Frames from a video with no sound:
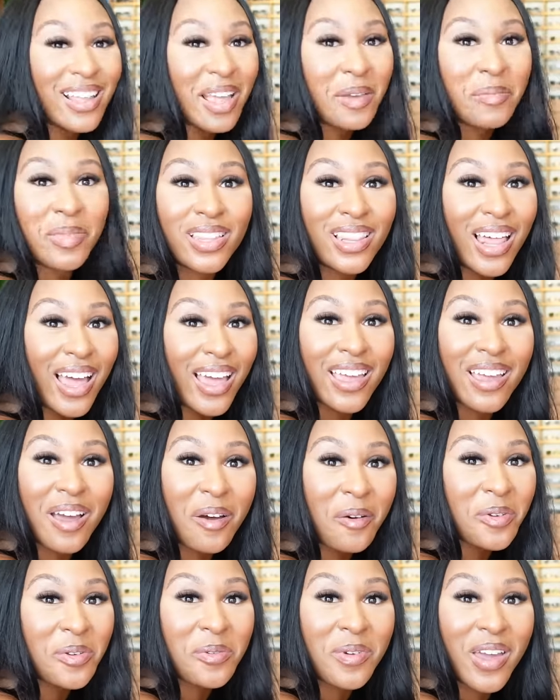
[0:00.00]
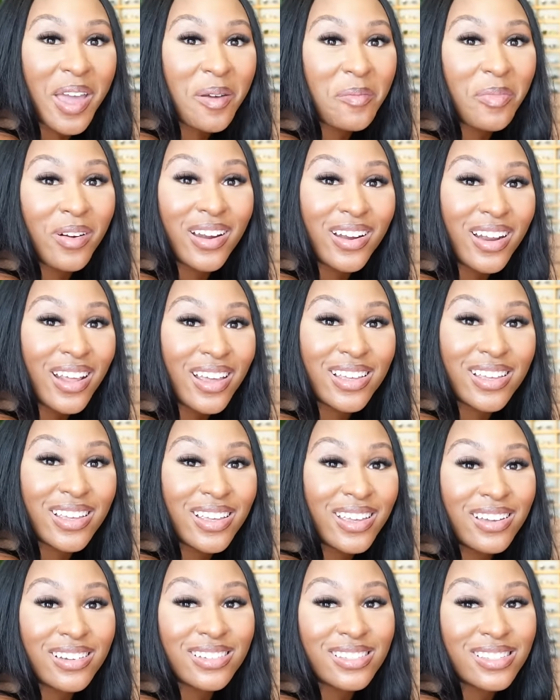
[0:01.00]
they be like, oh, you can't bring that in
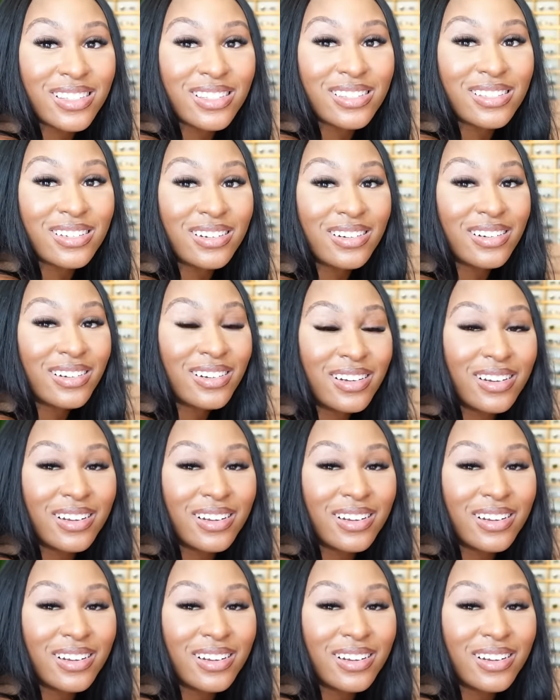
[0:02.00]
here, sister.